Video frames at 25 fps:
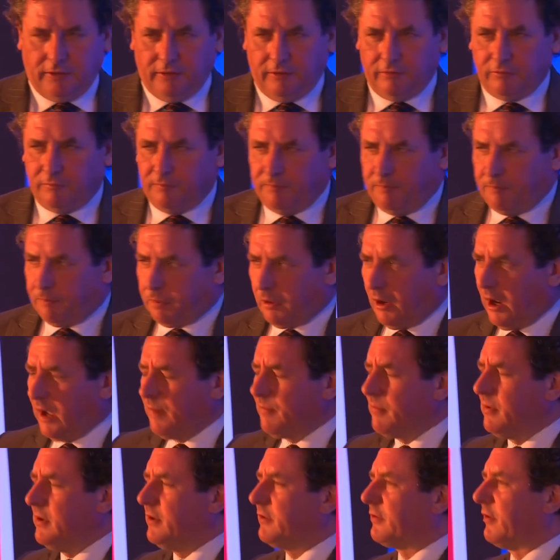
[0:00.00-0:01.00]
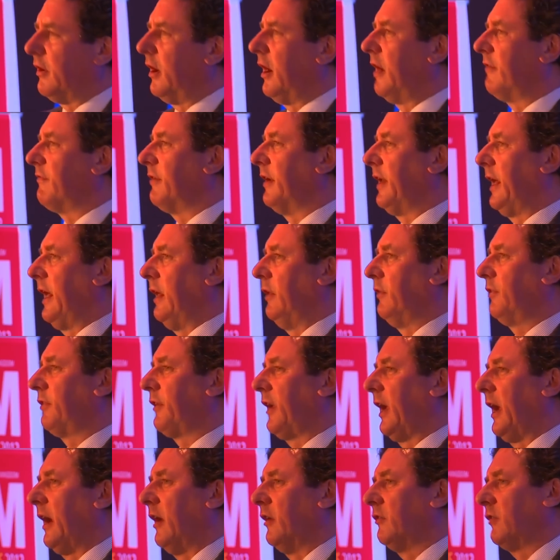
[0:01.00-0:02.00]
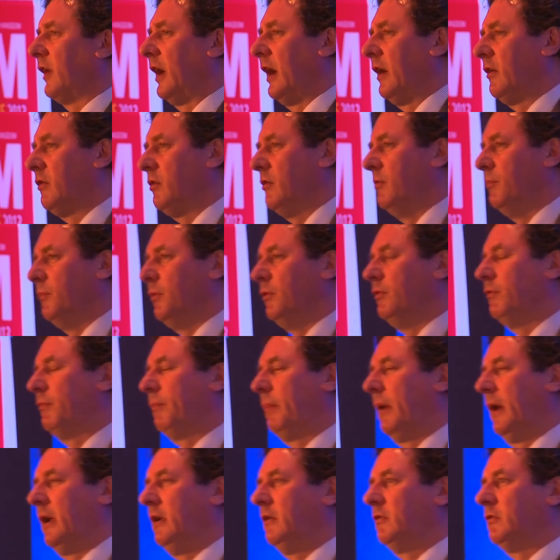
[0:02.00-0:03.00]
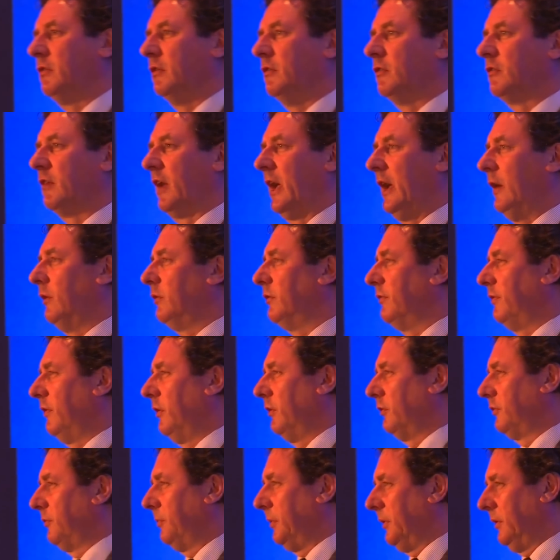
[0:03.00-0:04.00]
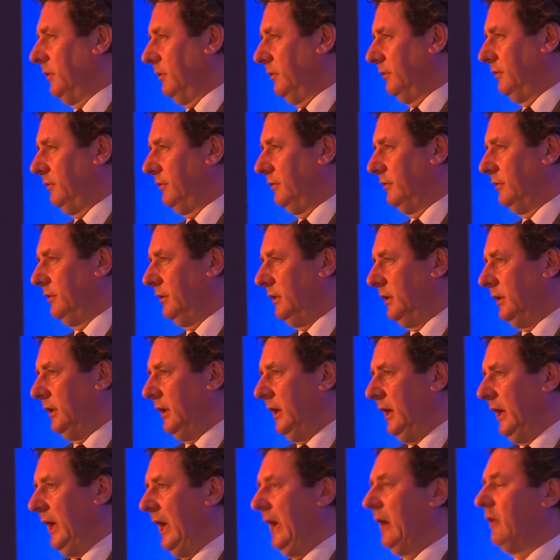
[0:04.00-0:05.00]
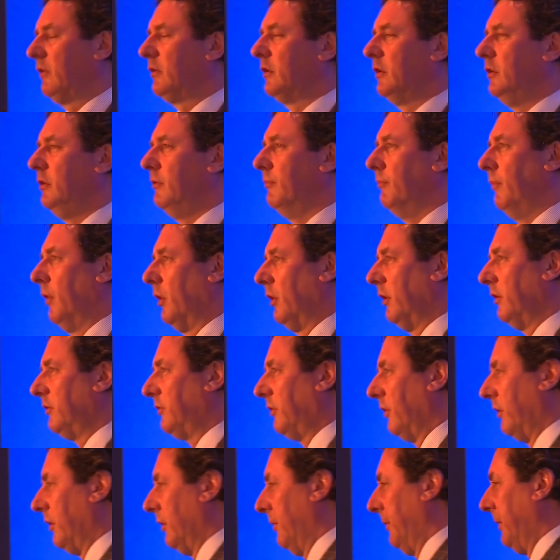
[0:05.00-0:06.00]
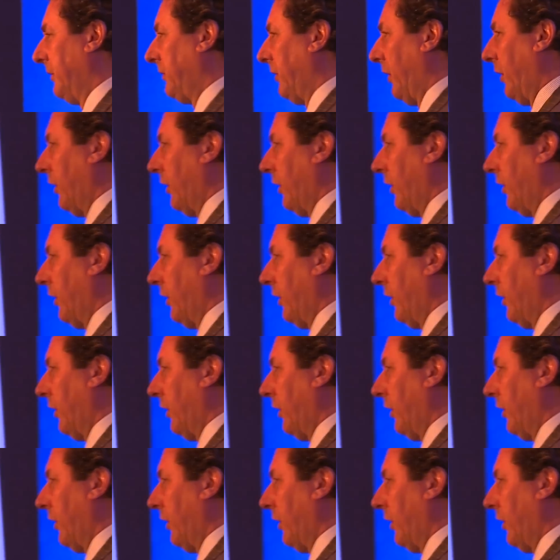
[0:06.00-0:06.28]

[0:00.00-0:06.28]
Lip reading: The primary driver in healthcare is how do you move patients out of hospitals? How can you monitor them at